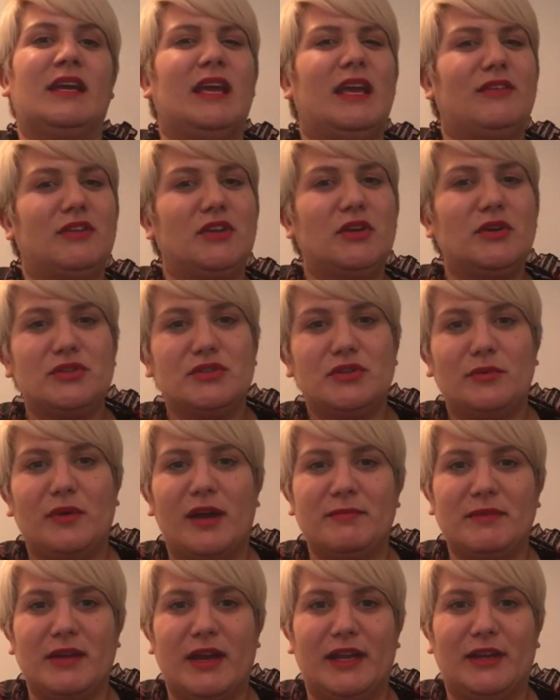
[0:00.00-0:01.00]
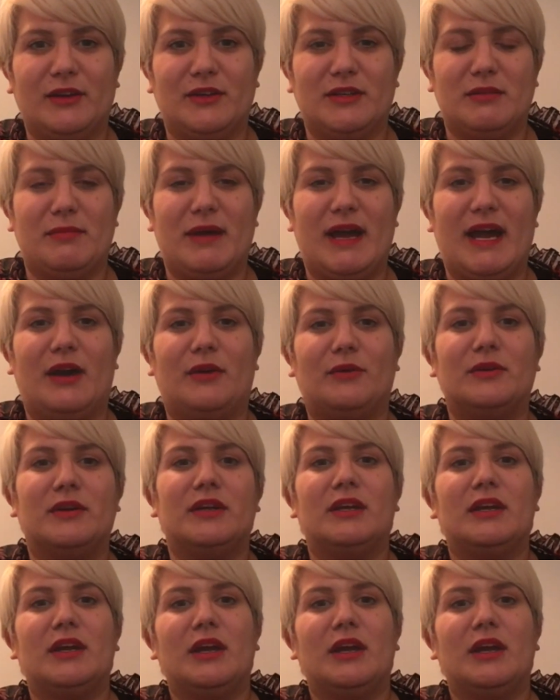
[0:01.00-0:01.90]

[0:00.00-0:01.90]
If you're not sure what I'm going on about,